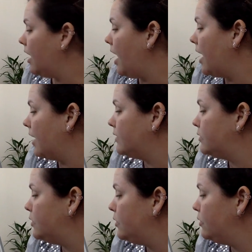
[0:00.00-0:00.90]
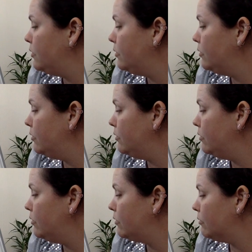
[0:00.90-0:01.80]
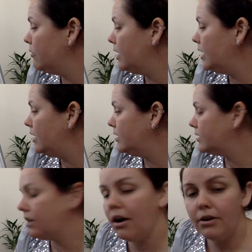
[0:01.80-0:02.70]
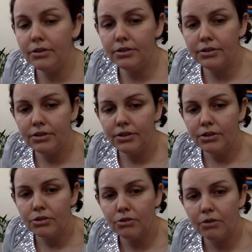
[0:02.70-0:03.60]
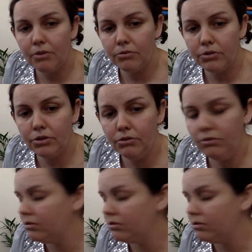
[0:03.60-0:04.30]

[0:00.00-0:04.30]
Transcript: I had 2 green stars, so I wrote 2,